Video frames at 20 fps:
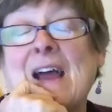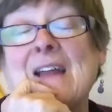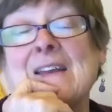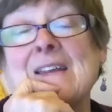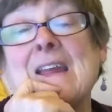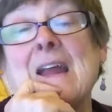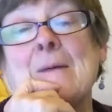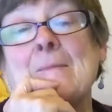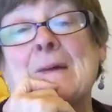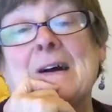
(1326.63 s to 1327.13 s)
and
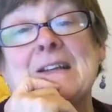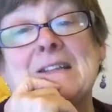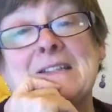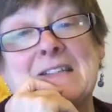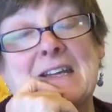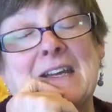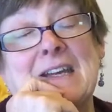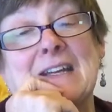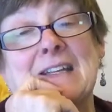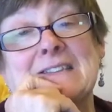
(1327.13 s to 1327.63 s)
get my
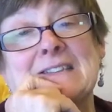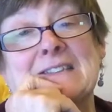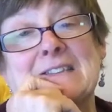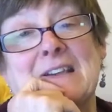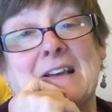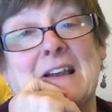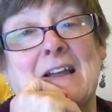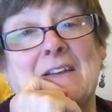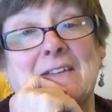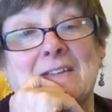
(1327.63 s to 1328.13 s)
tickets to
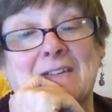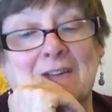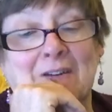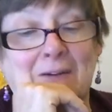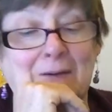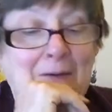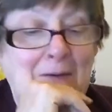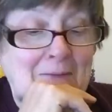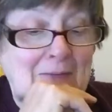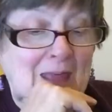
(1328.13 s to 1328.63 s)
London,